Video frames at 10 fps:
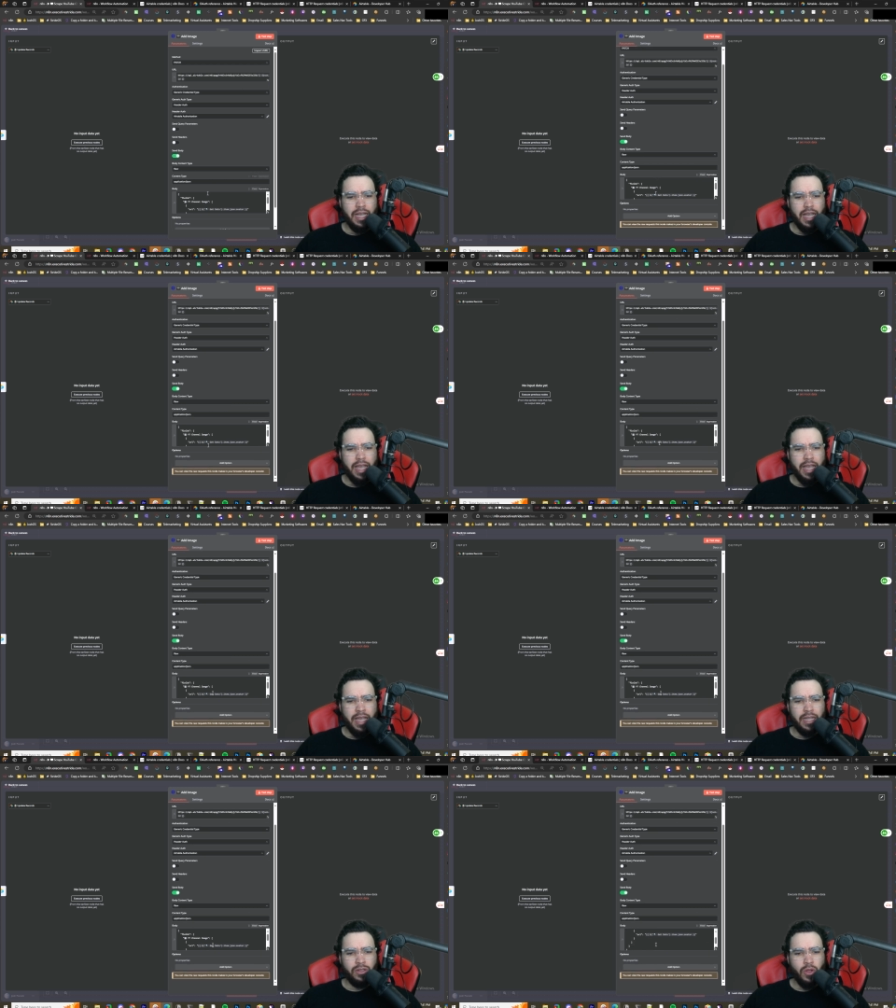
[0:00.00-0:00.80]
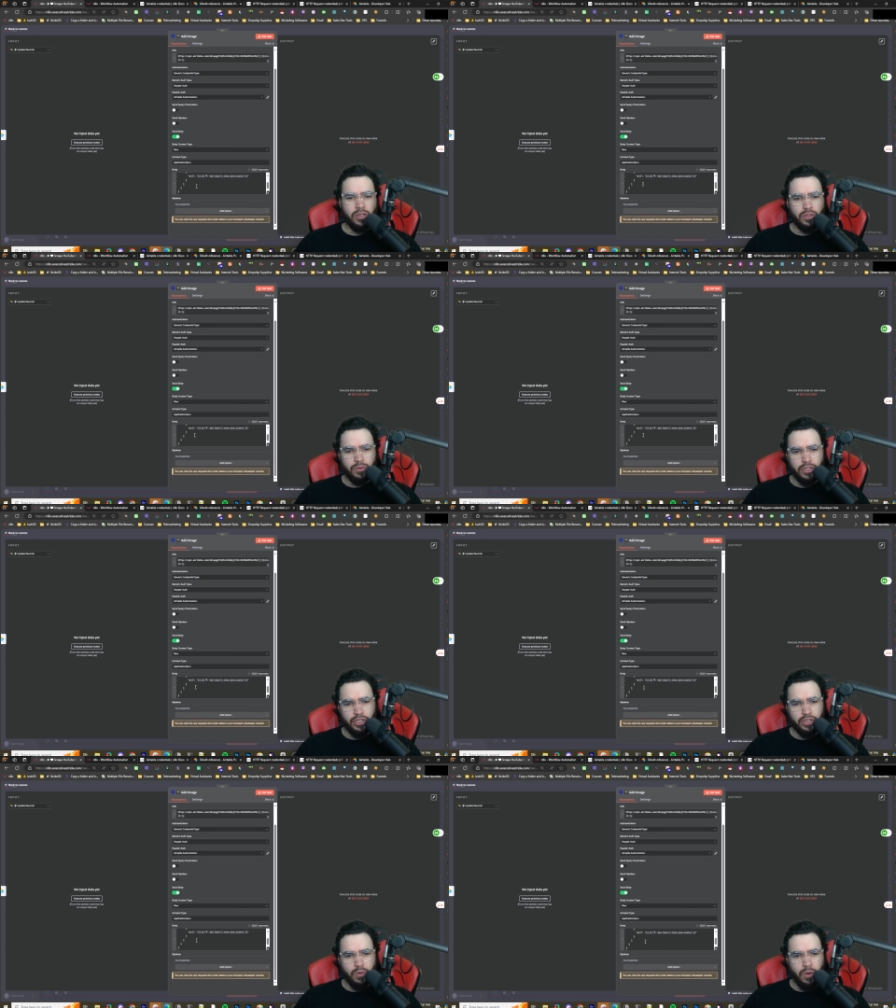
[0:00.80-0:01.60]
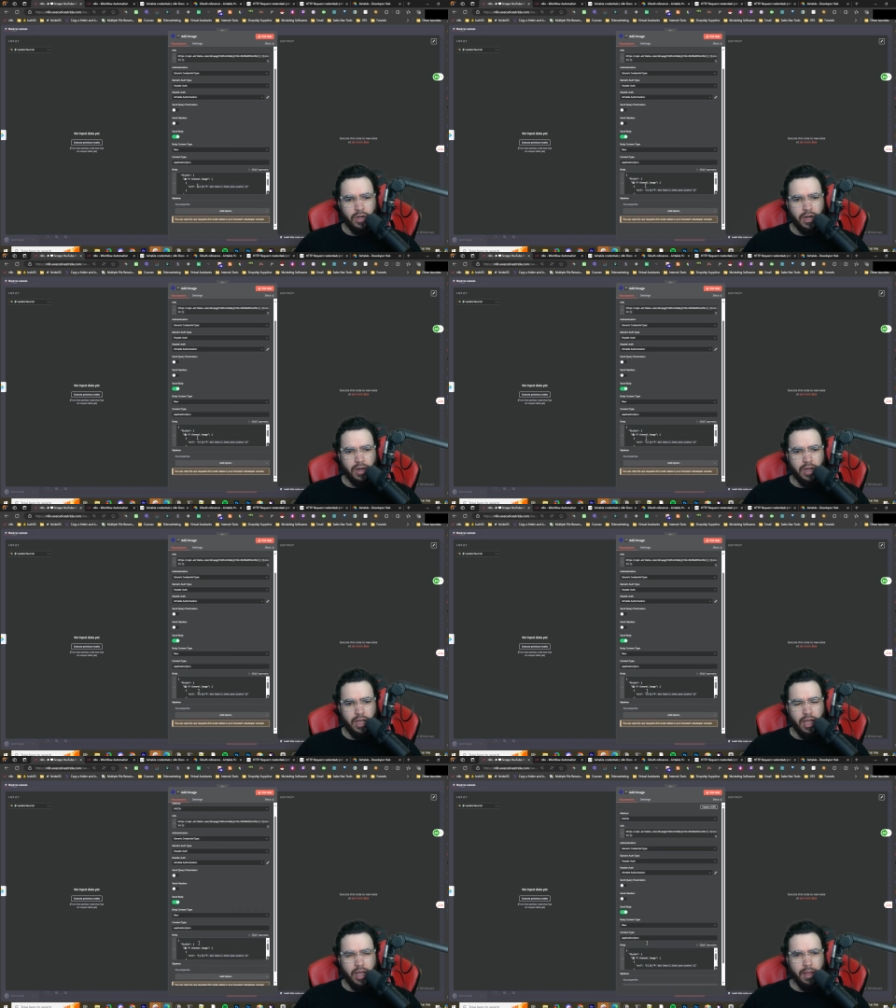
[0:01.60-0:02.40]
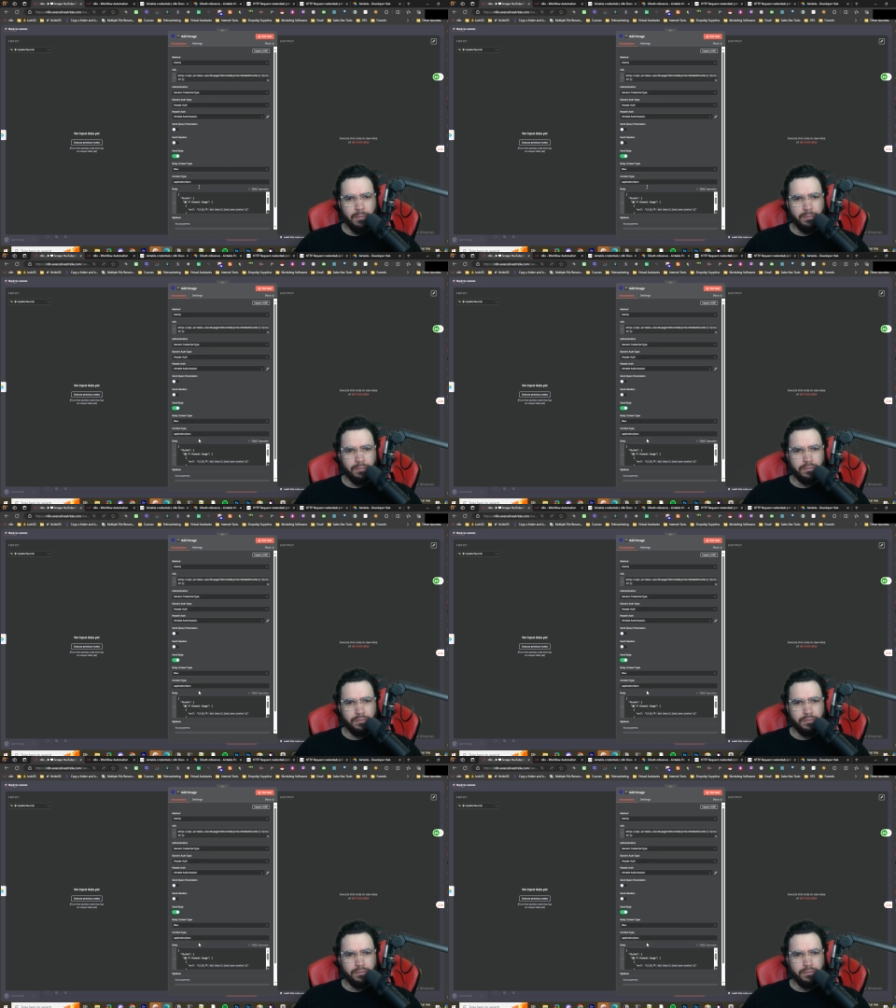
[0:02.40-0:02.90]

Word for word: and long story short, um,